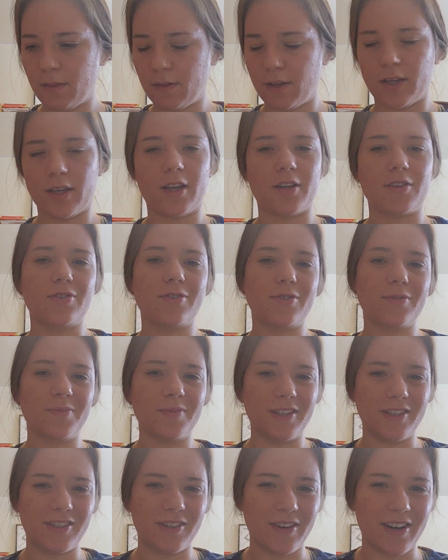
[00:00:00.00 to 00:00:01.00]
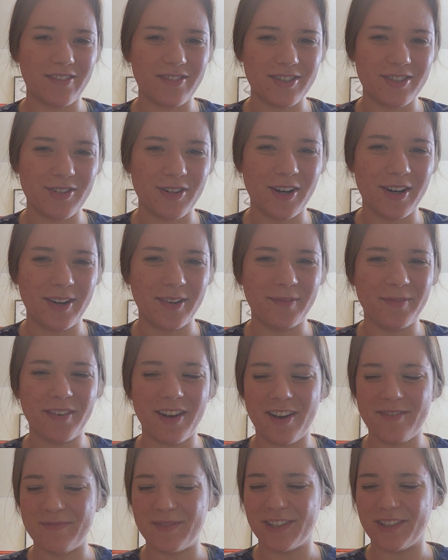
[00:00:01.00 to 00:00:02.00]
I guess you don't have to draw
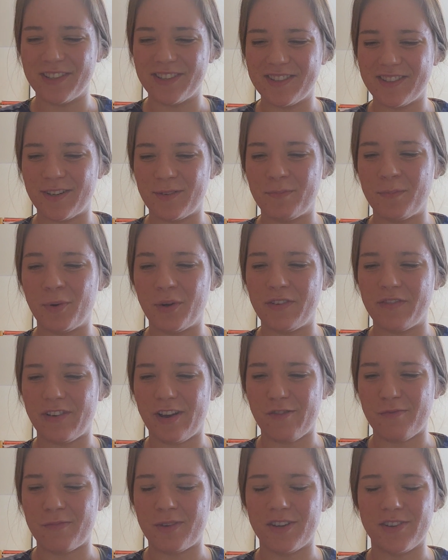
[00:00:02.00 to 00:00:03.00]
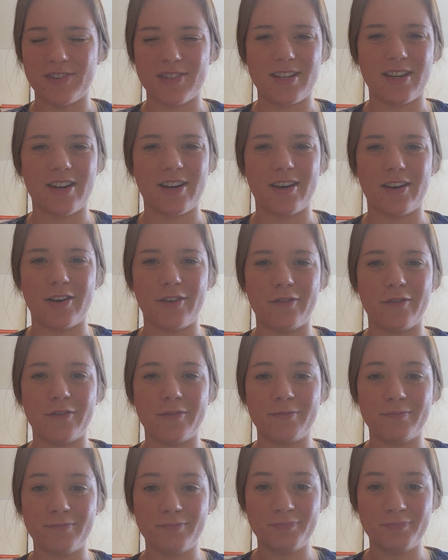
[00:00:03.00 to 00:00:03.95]
5 mils or 0.5 mils of